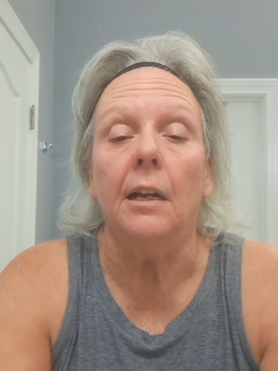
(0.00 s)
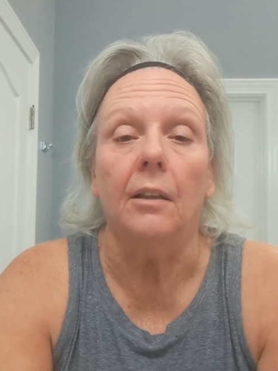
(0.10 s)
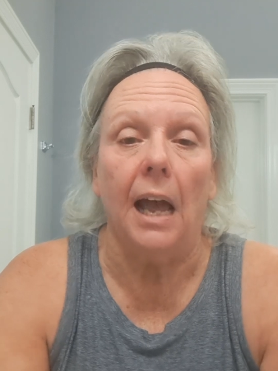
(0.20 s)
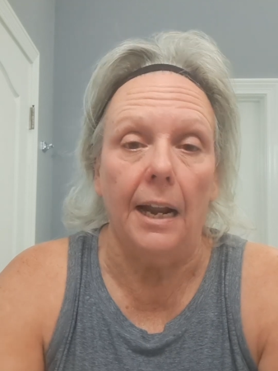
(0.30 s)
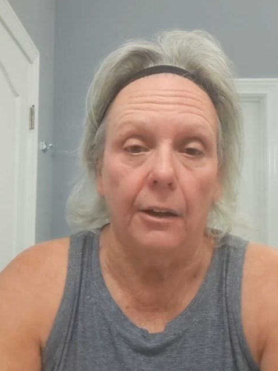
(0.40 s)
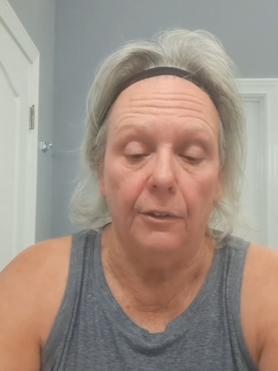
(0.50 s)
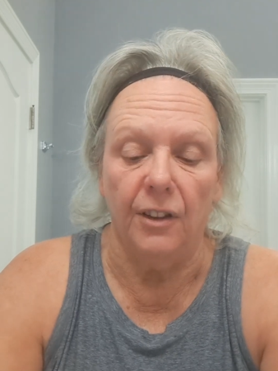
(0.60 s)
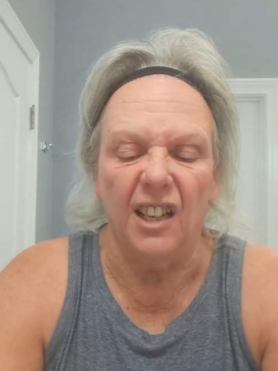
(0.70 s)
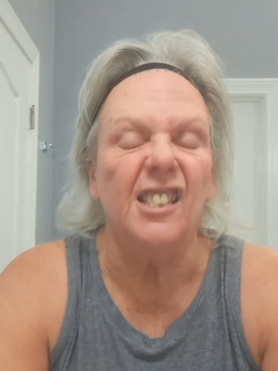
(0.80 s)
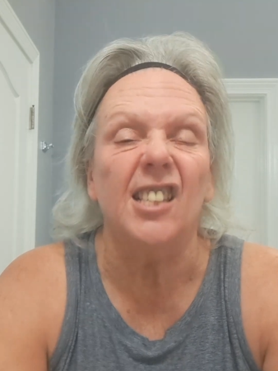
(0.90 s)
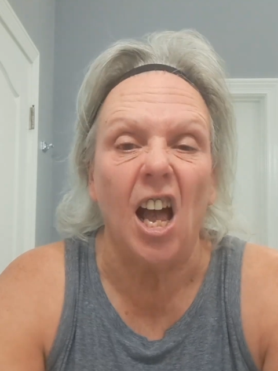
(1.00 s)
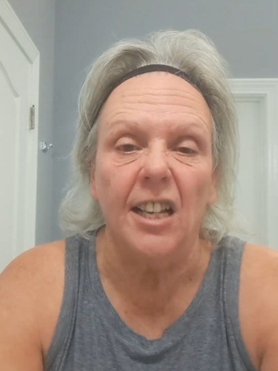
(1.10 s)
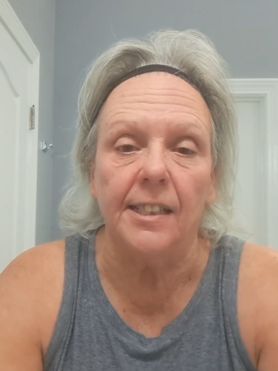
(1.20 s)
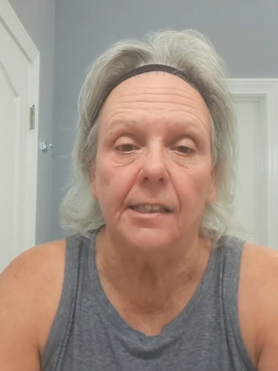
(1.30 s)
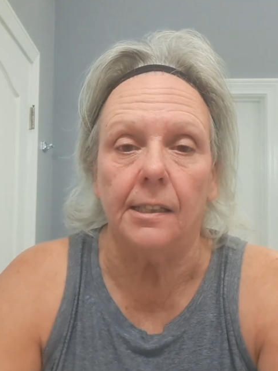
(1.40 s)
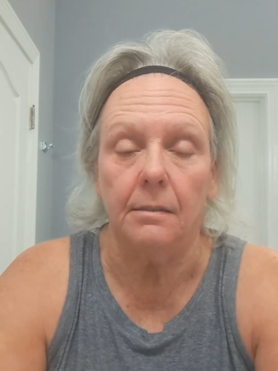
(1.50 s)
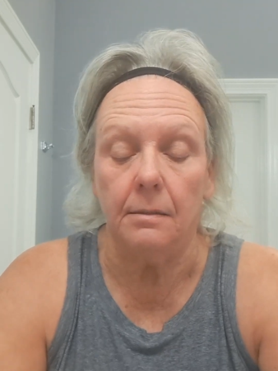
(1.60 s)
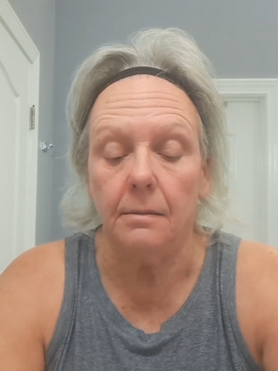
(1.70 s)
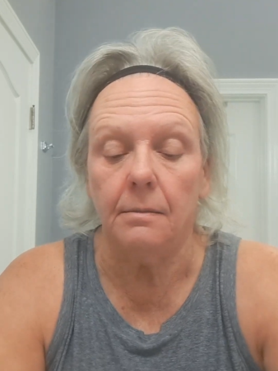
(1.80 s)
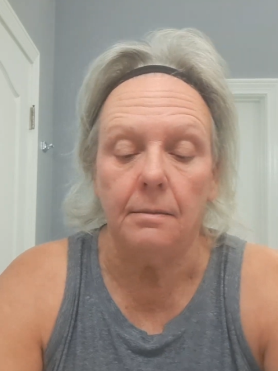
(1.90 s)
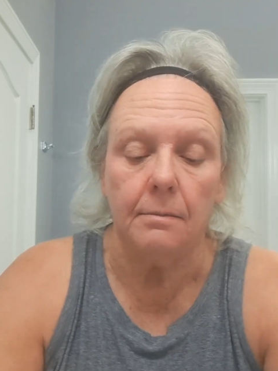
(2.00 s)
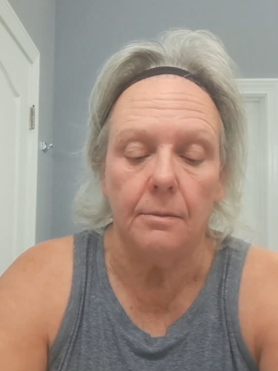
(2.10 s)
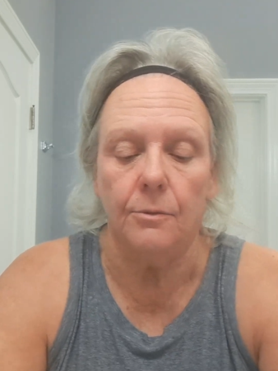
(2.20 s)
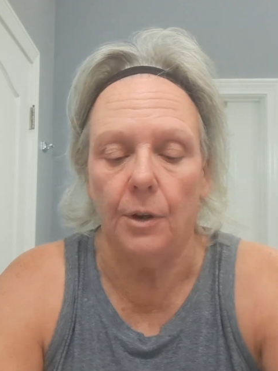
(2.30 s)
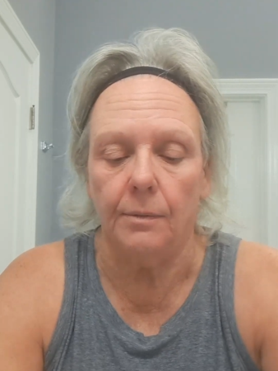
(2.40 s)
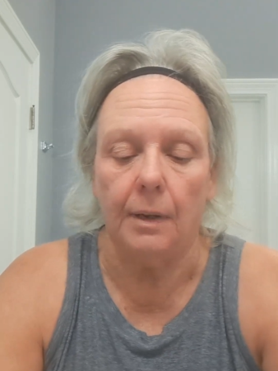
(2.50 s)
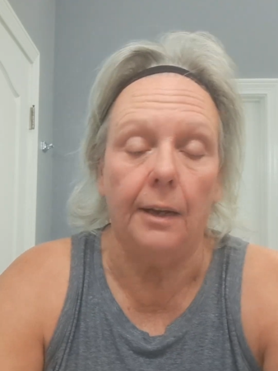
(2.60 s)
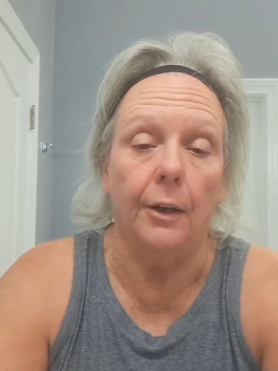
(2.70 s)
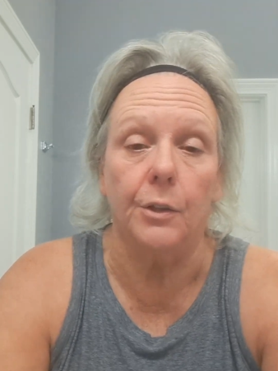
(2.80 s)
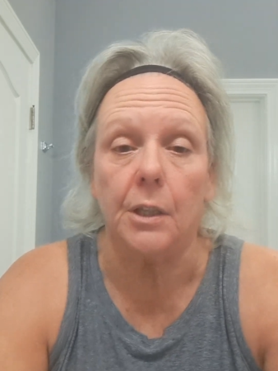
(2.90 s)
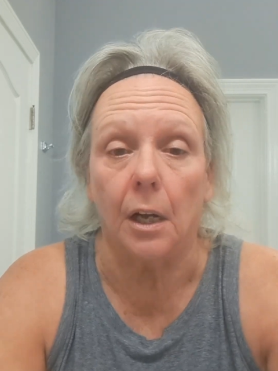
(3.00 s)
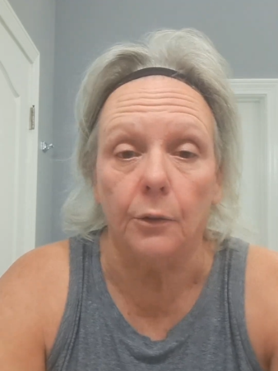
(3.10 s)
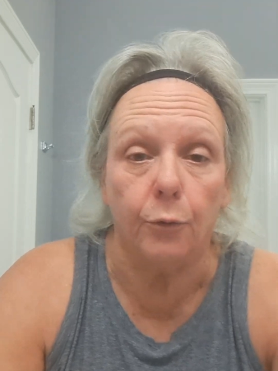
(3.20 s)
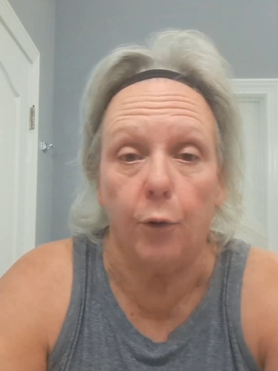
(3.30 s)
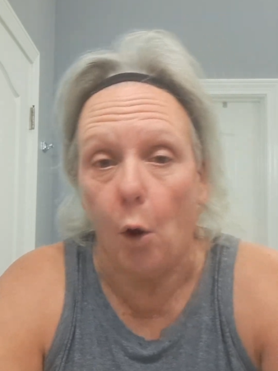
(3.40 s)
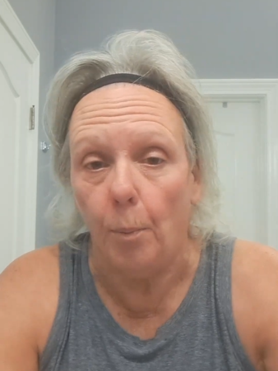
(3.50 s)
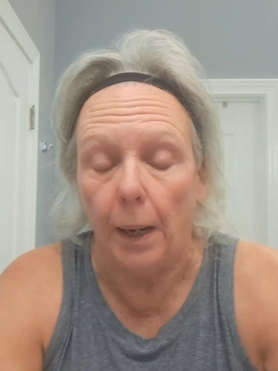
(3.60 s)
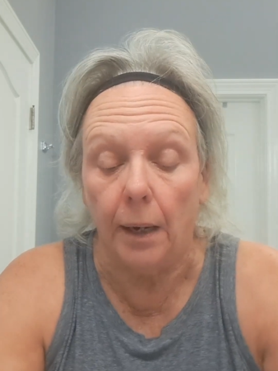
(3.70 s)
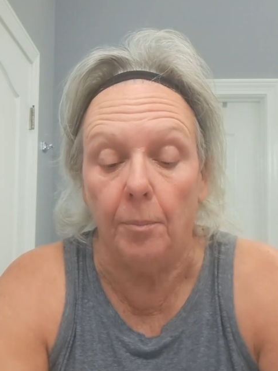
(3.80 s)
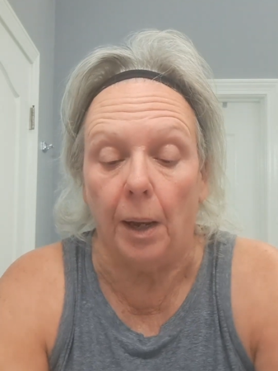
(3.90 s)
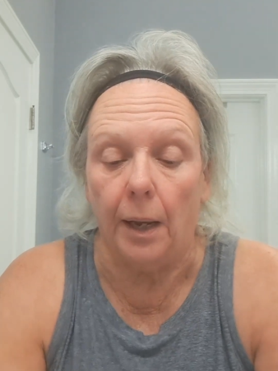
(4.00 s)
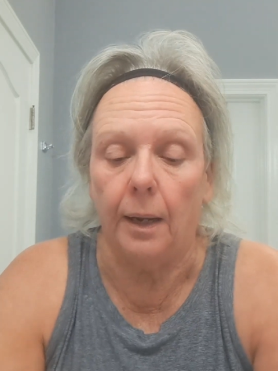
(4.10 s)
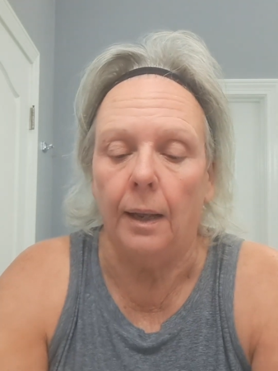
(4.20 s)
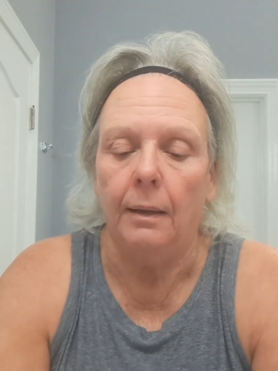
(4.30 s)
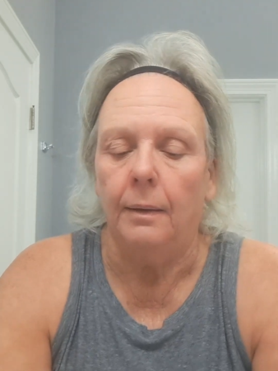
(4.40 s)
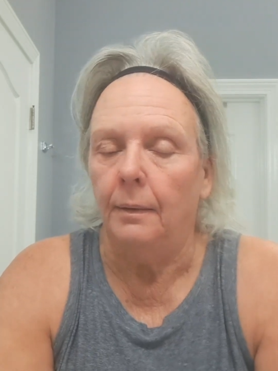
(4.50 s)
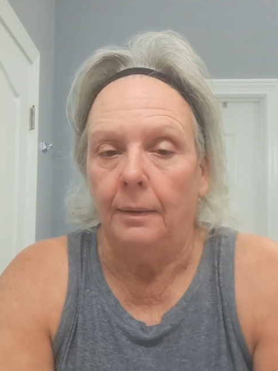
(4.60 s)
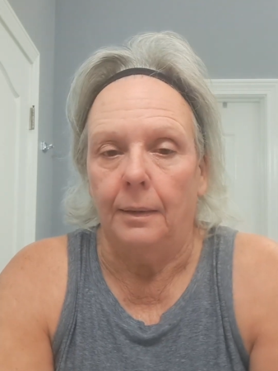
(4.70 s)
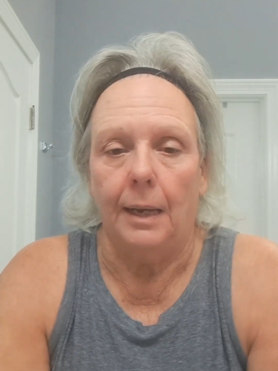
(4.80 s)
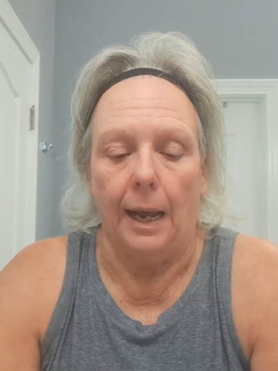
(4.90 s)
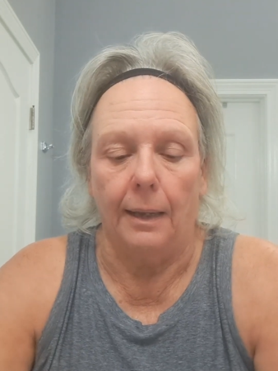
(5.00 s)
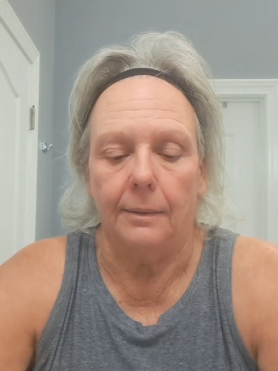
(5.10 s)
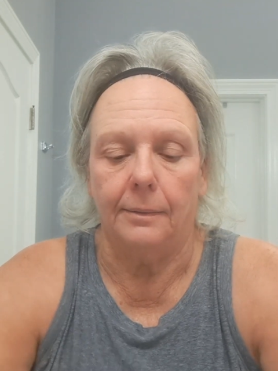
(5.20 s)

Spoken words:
lot of suds. I know it's called foaming, but yeah.